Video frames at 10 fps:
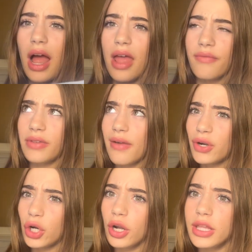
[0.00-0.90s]
I have
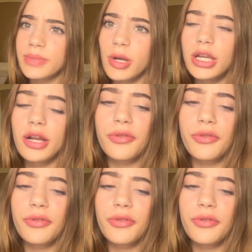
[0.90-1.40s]
never heard of this brand, I don't